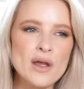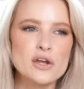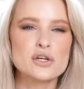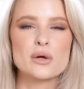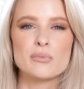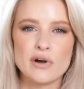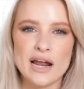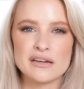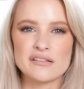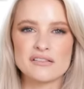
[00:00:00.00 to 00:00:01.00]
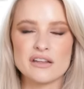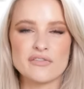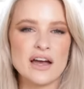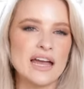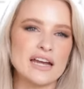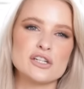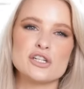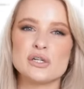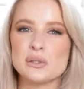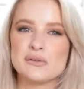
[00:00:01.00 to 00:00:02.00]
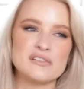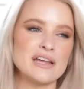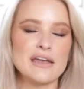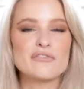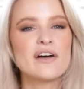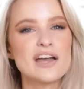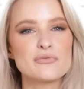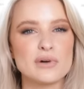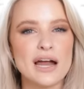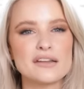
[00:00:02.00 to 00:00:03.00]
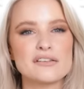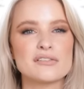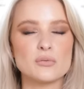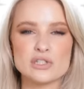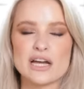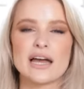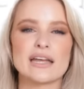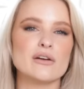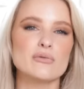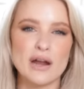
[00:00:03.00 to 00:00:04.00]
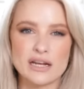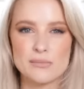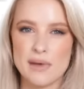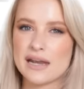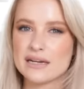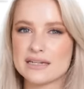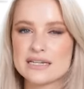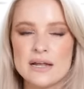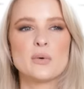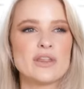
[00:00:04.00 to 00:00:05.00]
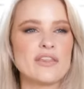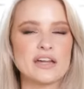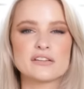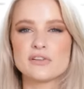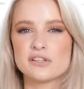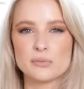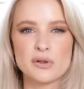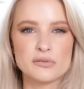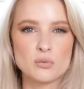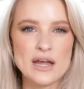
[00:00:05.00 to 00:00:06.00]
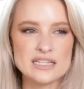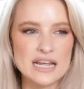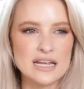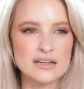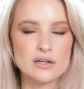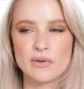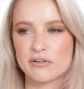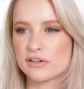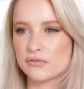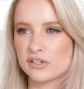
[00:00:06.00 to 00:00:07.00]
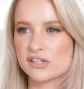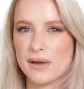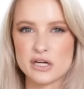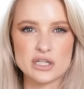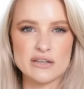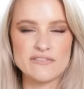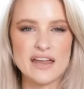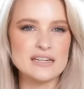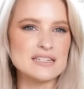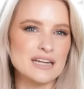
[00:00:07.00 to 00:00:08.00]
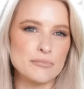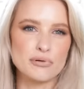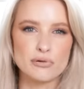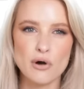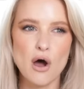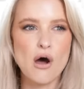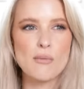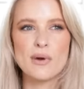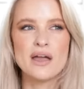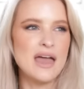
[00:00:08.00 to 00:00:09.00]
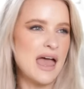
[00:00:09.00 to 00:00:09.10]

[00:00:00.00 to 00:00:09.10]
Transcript: which brands, if I had to choose say five brands, would I recommend, whether that's for someone's wedding, whether it's for a special event, a prom,